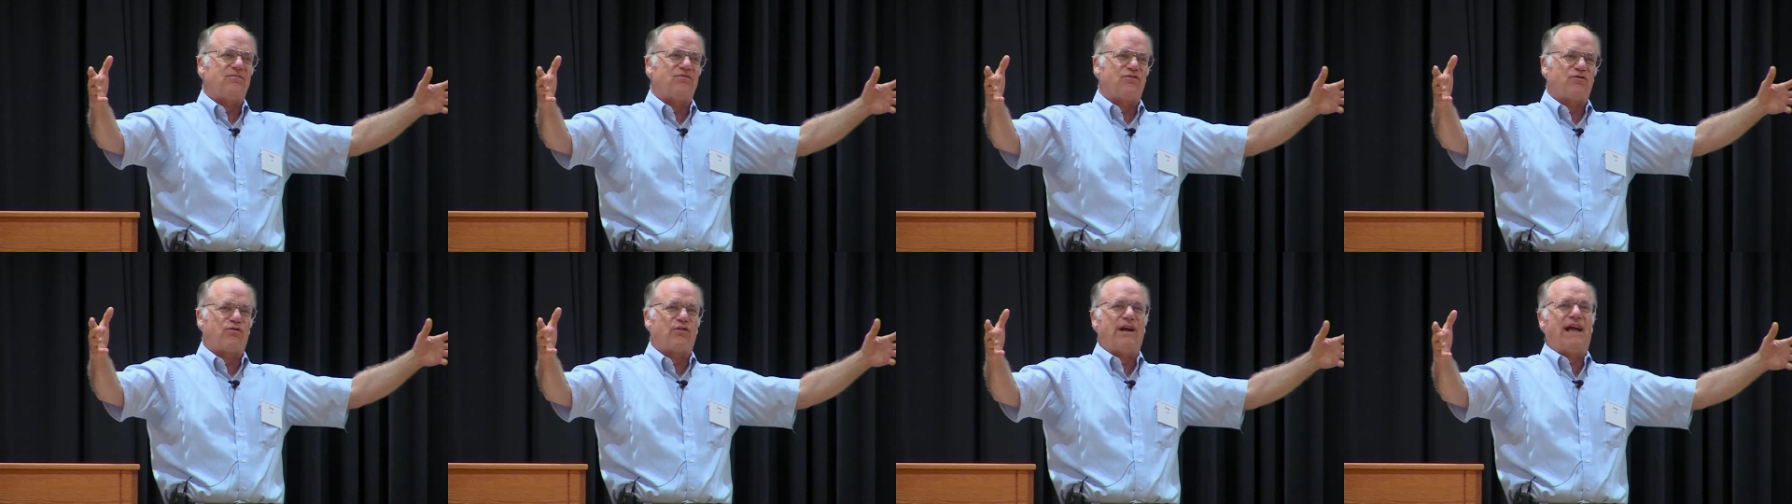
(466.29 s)

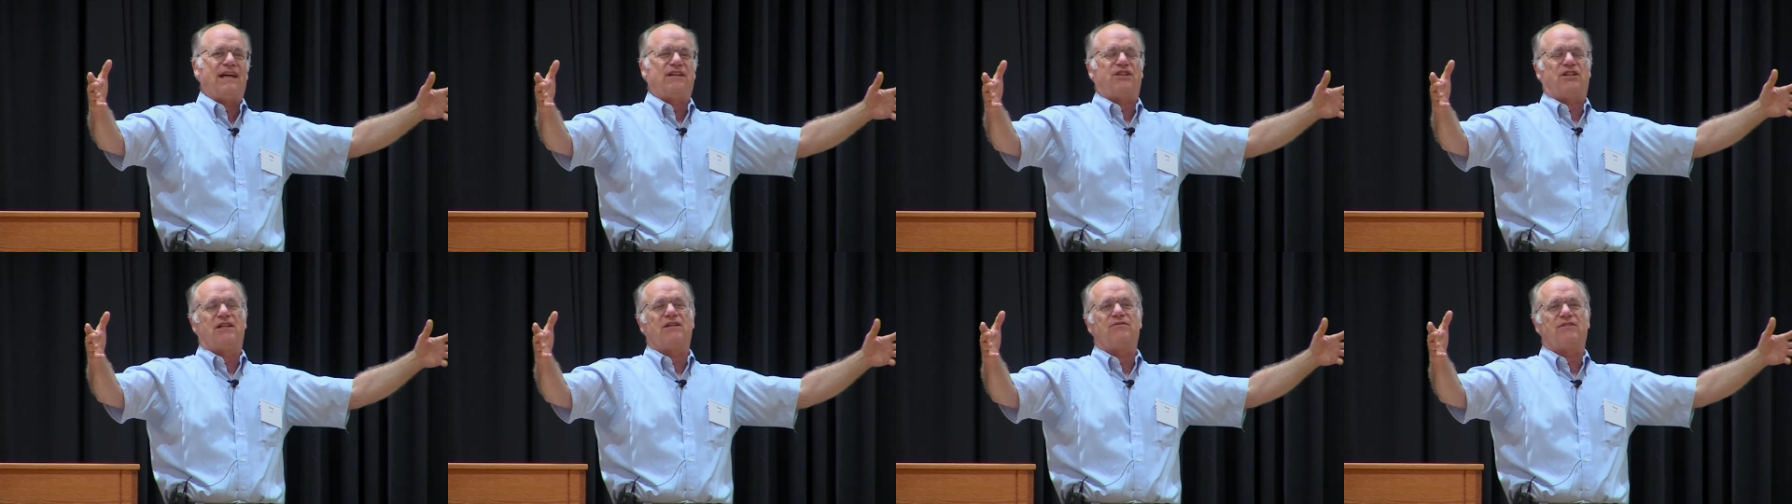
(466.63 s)

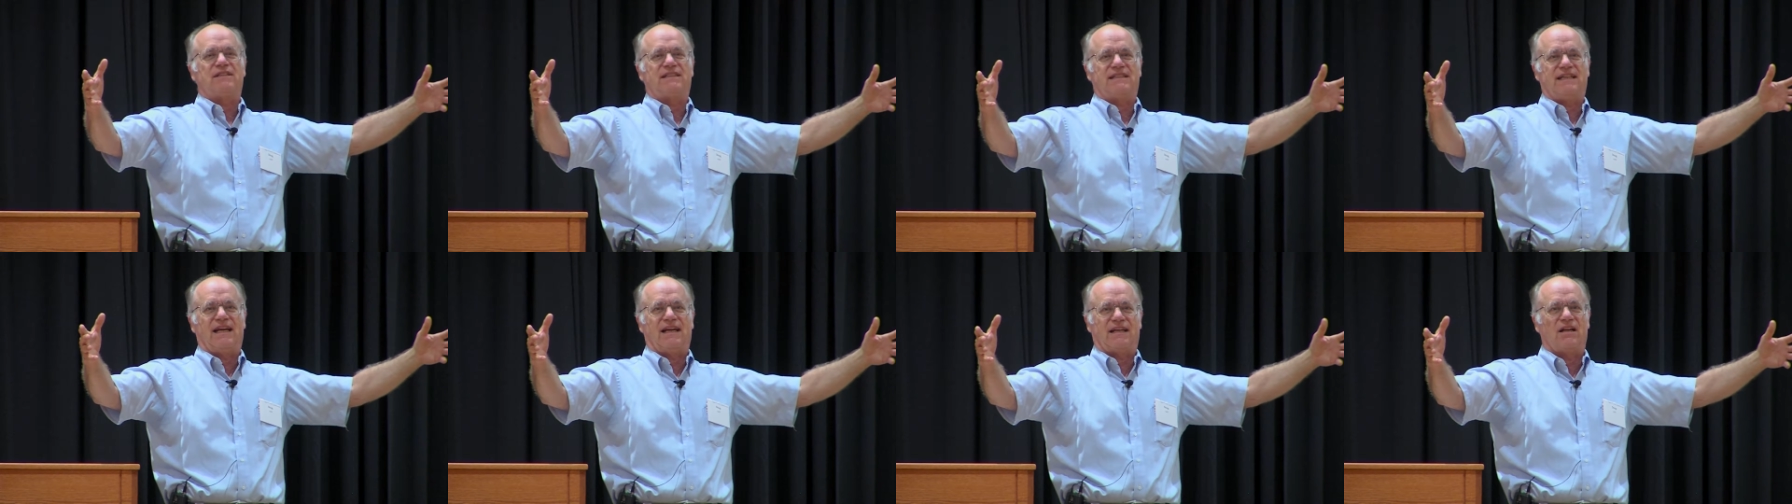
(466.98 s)
fraction of a
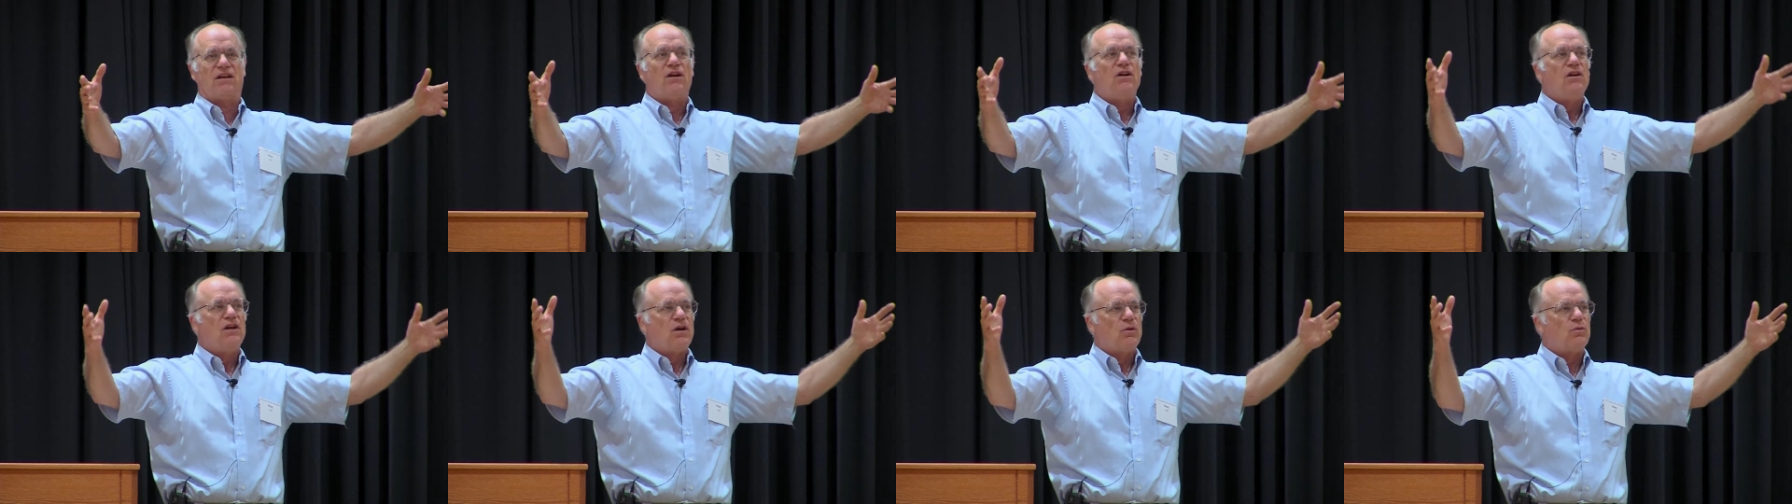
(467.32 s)
second
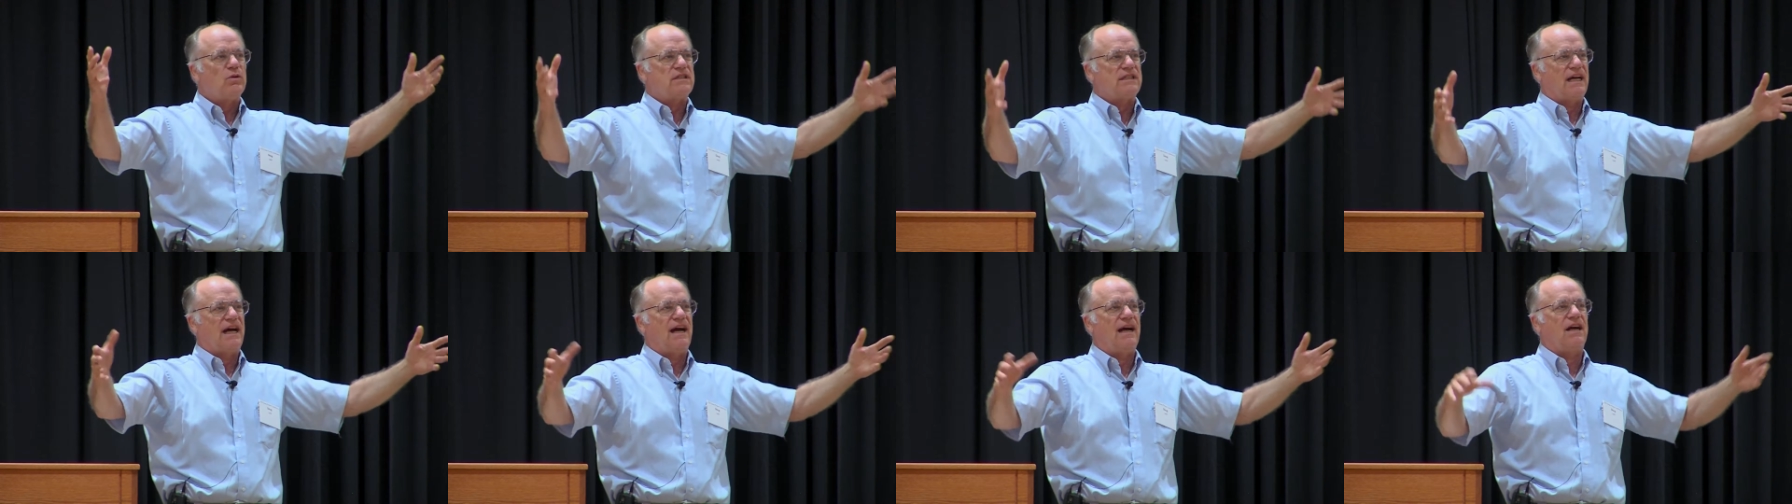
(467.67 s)
was
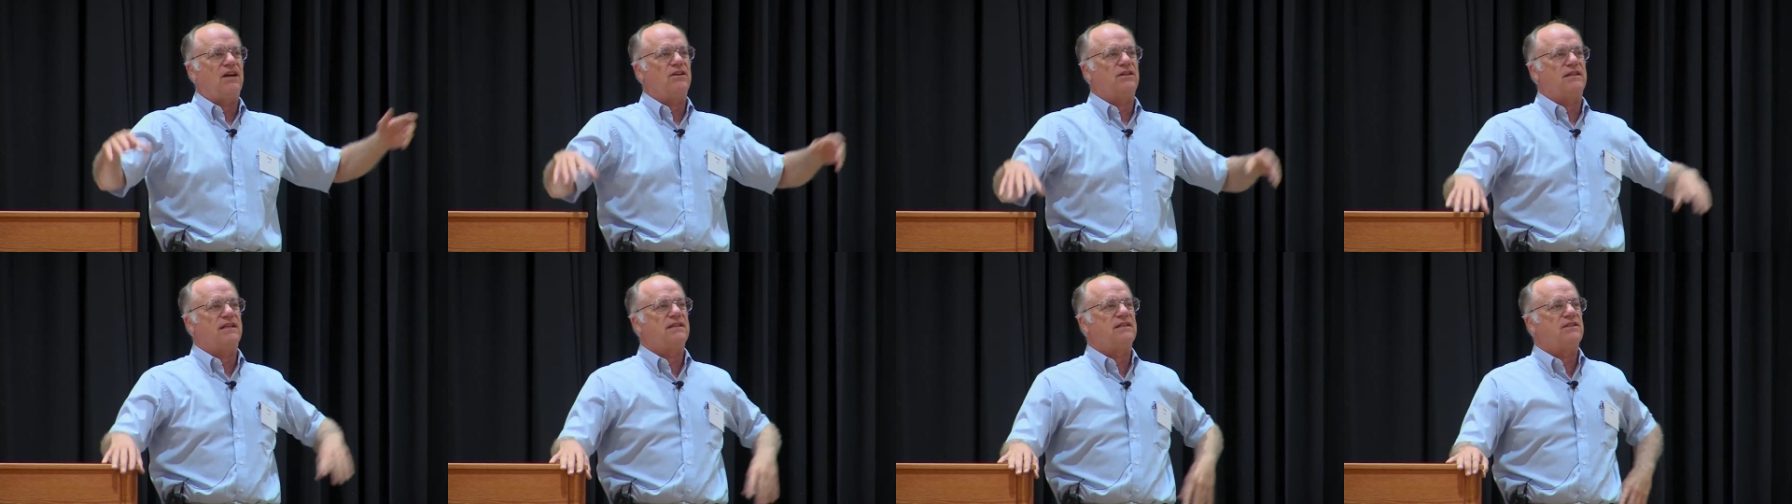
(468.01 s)

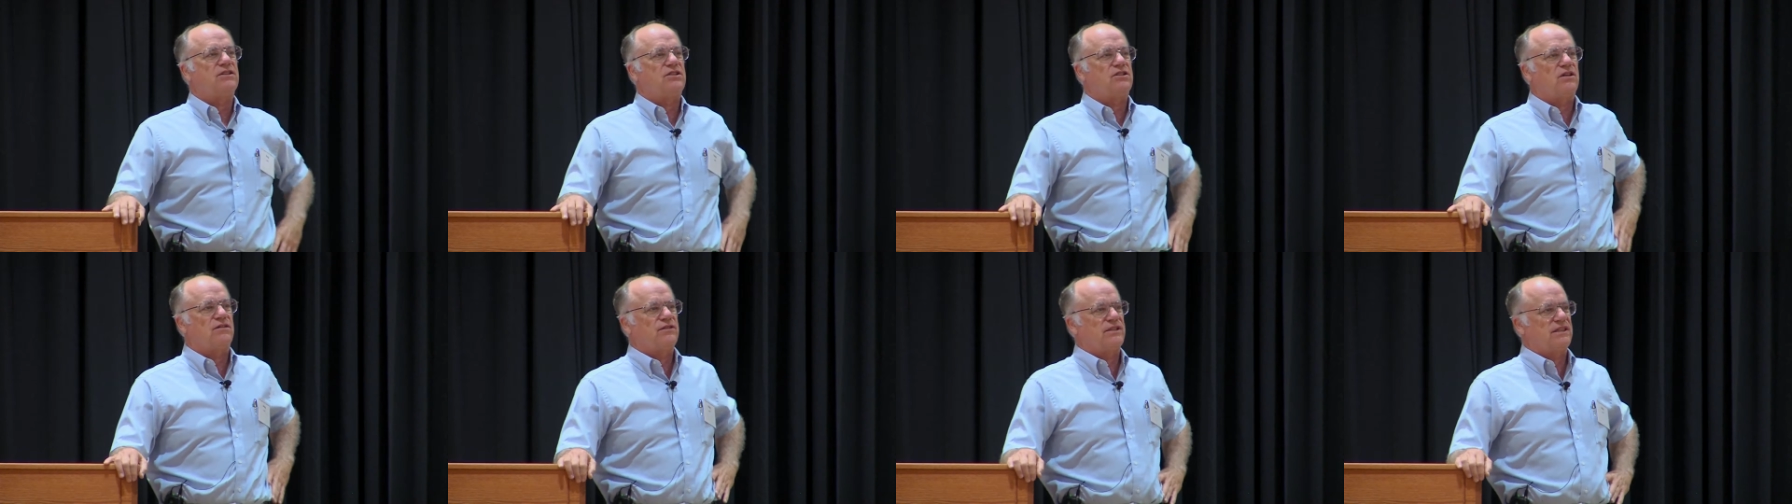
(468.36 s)
higher than the
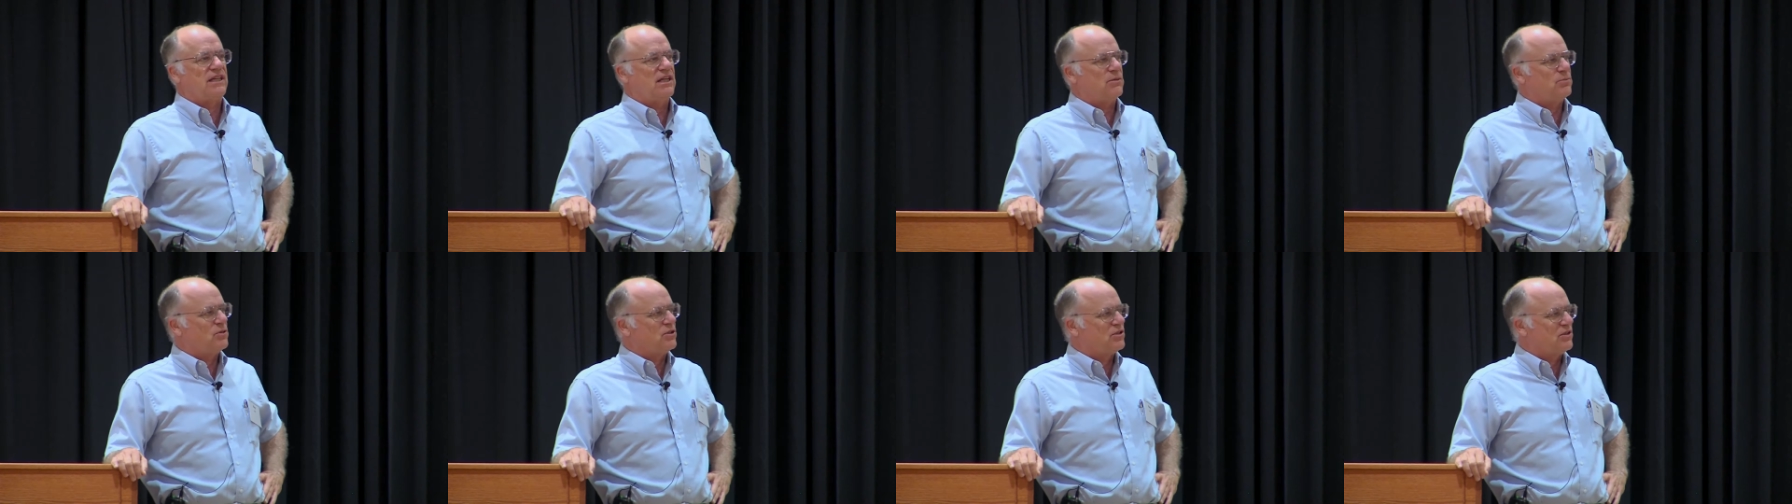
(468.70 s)
surface
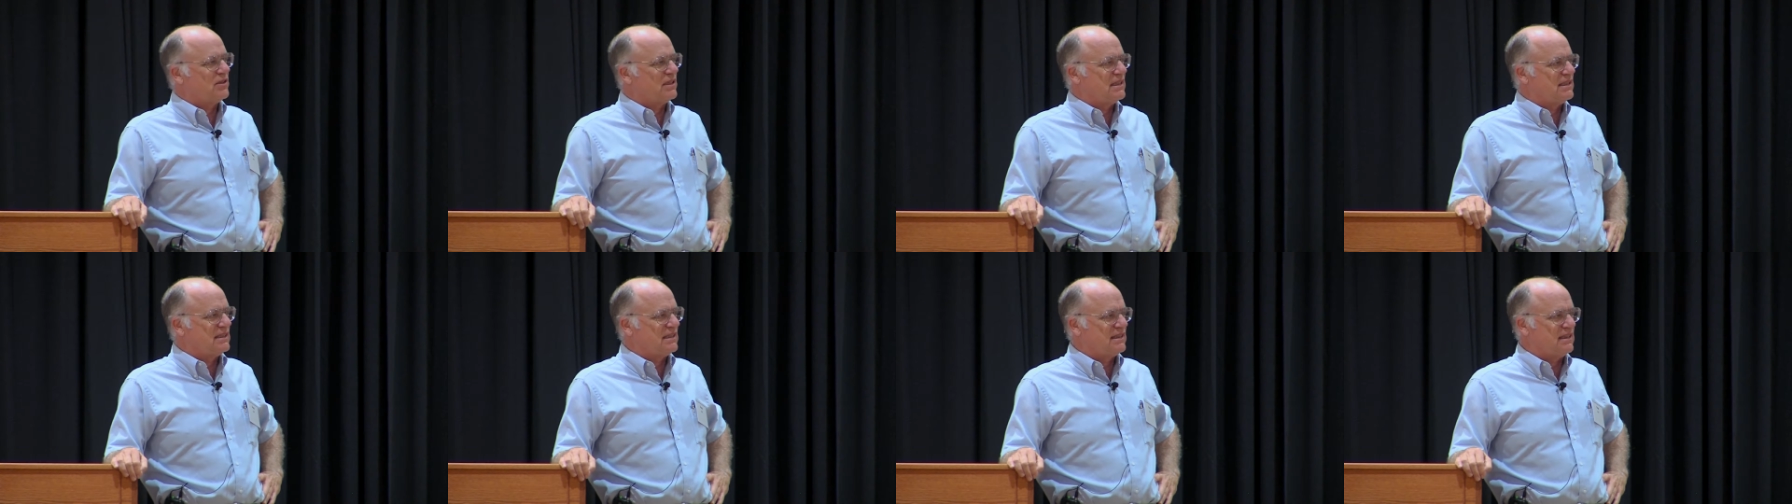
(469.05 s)
temperature
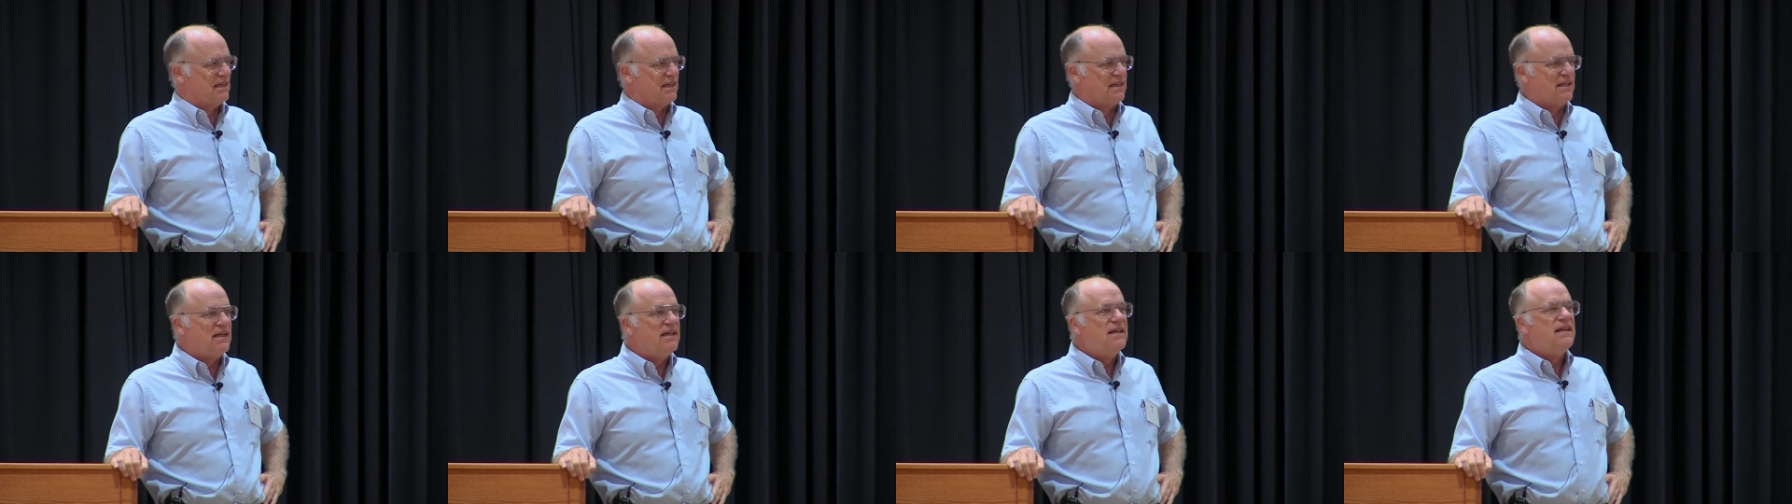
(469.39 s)
of the
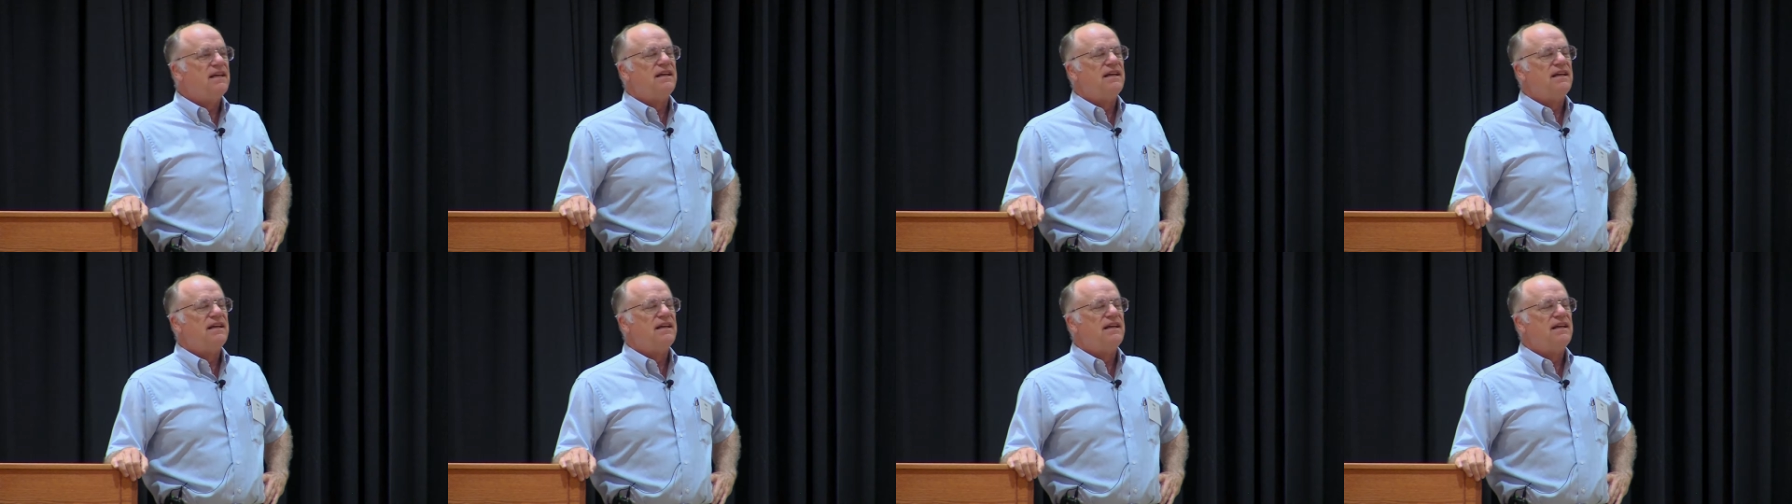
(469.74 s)
sun.